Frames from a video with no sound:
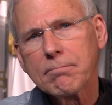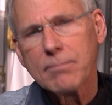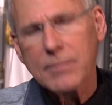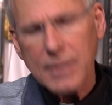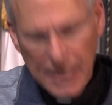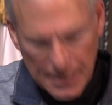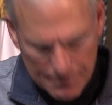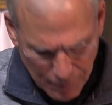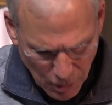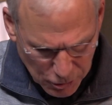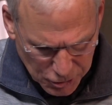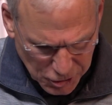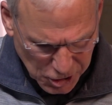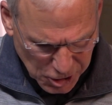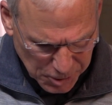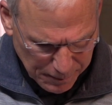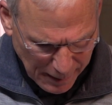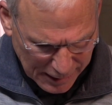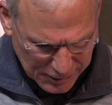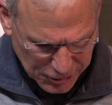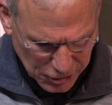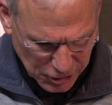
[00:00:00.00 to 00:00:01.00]
And most
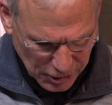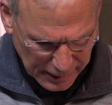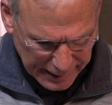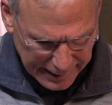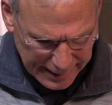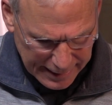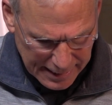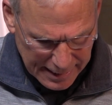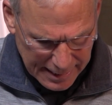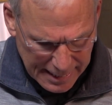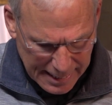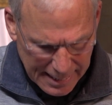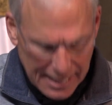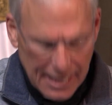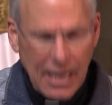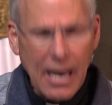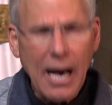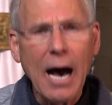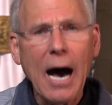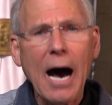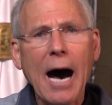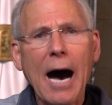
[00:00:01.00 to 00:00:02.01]
especially,
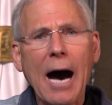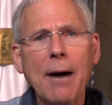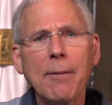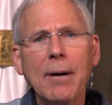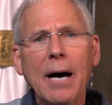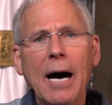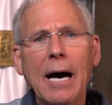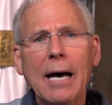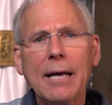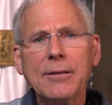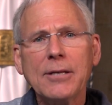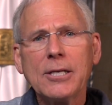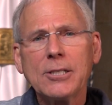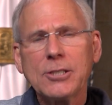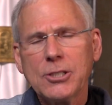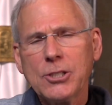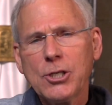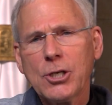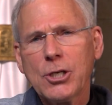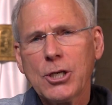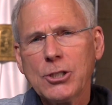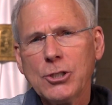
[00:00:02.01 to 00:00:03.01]

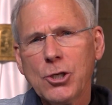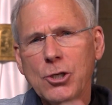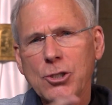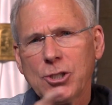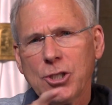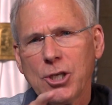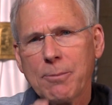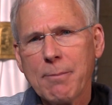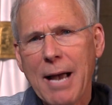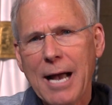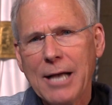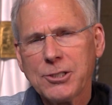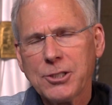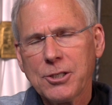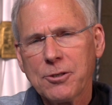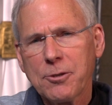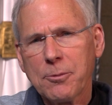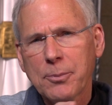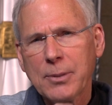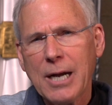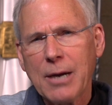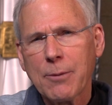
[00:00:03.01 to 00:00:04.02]
you can use your
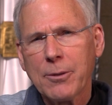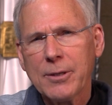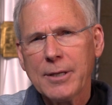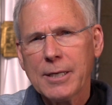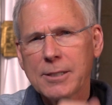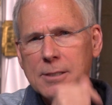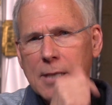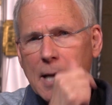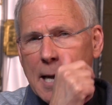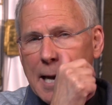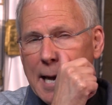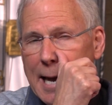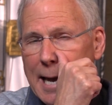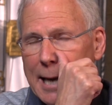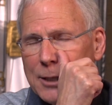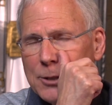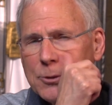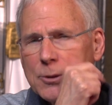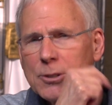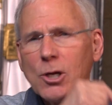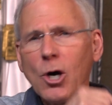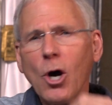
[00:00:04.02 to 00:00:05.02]
imaginative prayer with this.
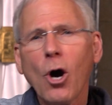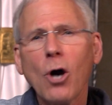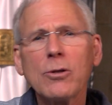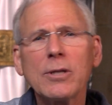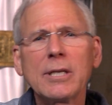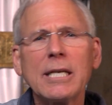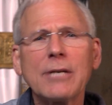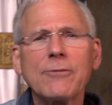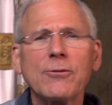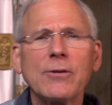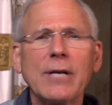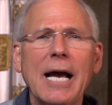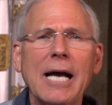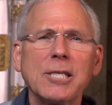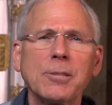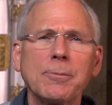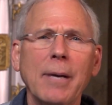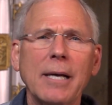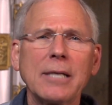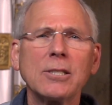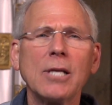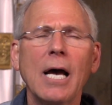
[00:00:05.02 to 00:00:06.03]
Enter into all the different
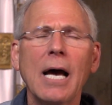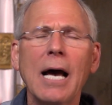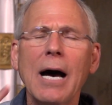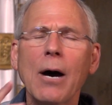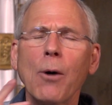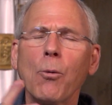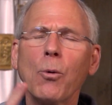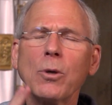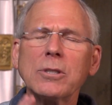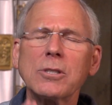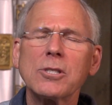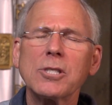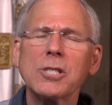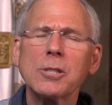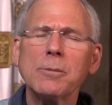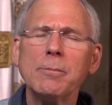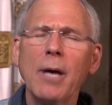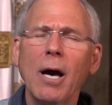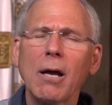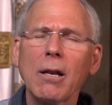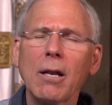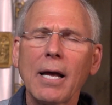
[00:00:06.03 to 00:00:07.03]
aspects. What's it
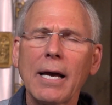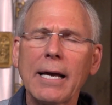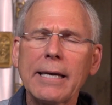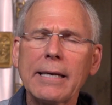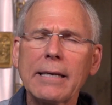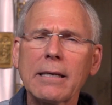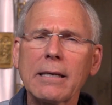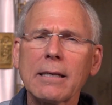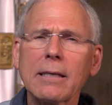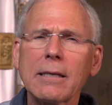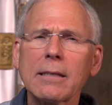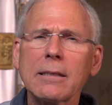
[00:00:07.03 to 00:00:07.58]
smell like?